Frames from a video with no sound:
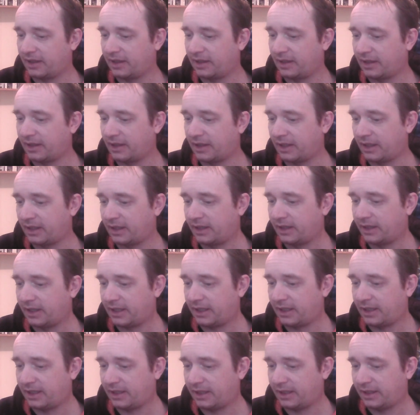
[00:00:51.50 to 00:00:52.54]

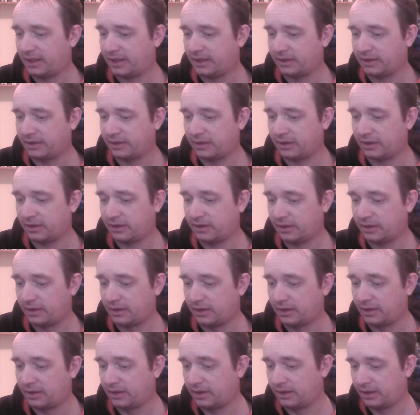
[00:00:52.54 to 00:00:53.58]
then
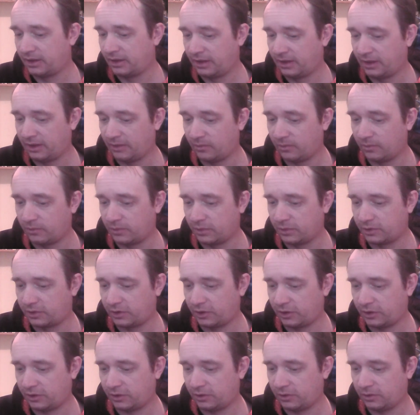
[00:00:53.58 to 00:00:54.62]
we'll
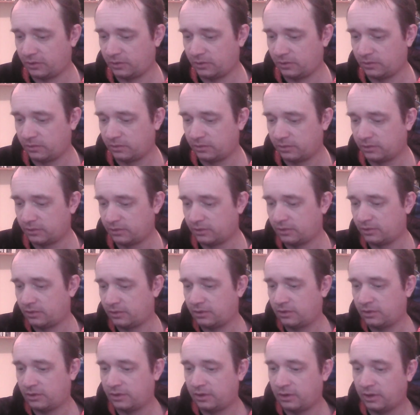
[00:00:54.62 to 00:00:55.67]
do
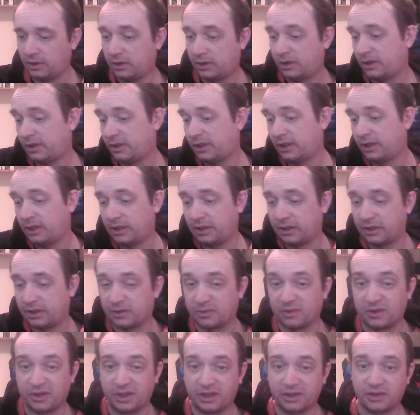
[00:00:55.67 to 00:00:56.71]
this
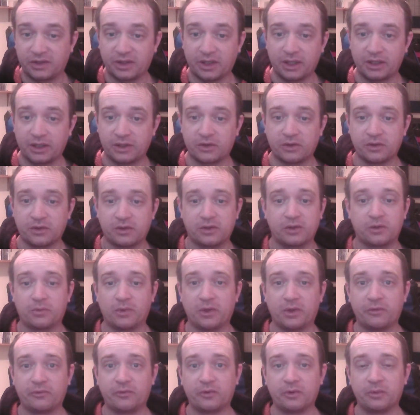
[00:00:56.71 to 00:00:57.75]
one next, I guess, because it's right
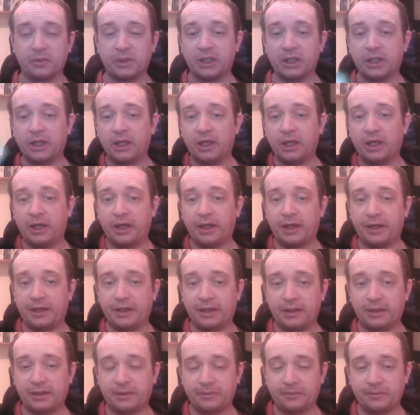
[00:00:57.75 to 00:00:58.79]
in front of
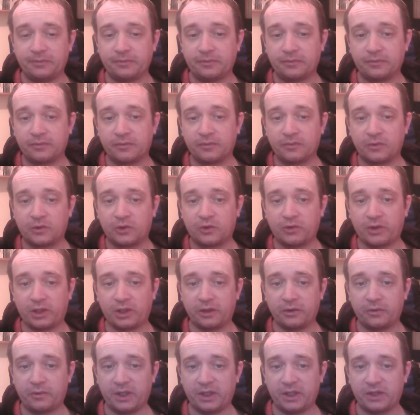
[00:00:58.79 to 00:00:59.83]
me. Dragon
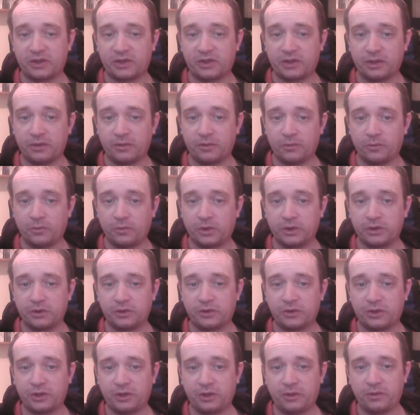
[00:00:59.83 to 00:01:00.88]
Quest 1 and
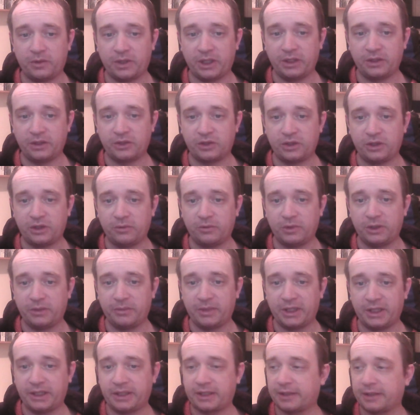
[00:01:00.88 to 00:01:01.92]
2 HD
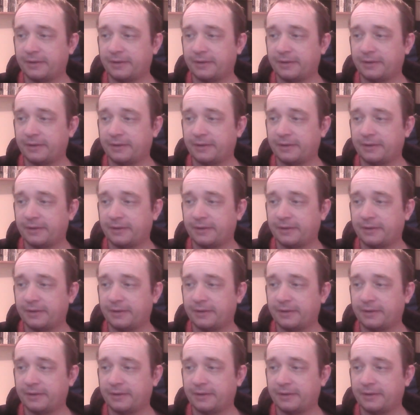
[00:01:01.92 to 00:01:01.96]
Remake.